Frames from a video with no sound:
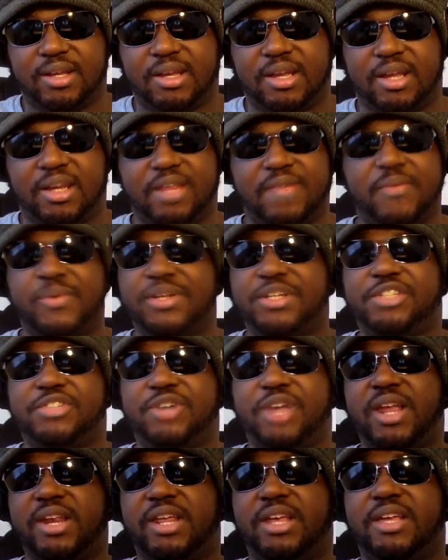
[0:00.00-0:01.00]
And even when he's
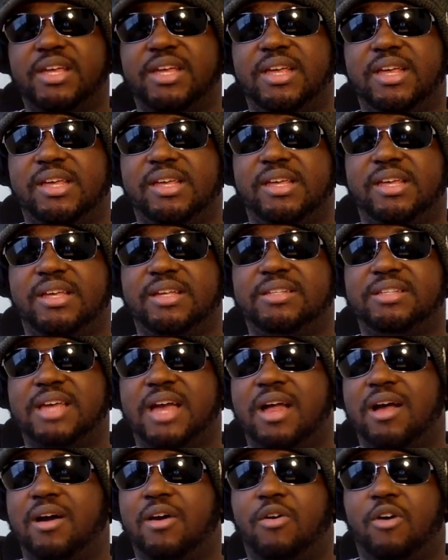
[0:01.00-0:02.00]
training, he's
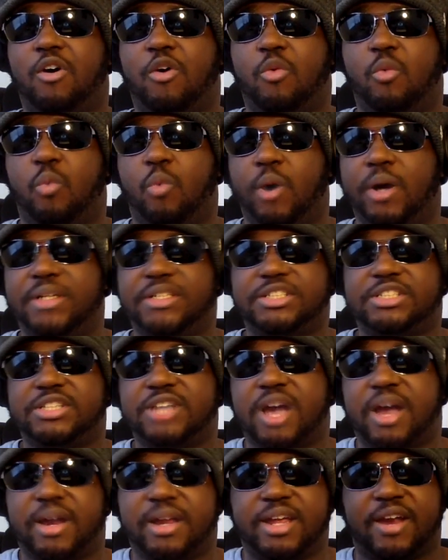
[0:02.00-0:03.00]
not
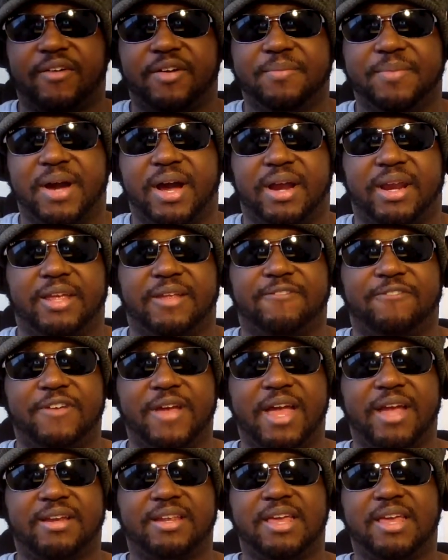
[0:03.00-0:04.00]
one-shotting everybody. In
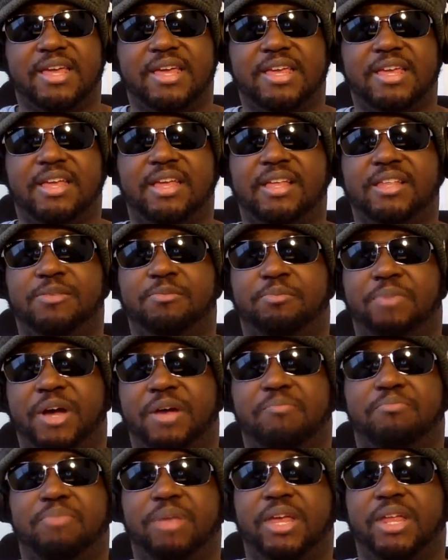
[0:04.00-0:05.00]
fact, he gets
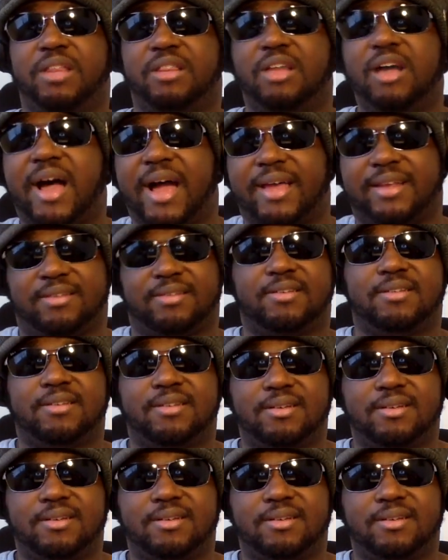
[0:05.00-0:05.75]
butt beat a lot.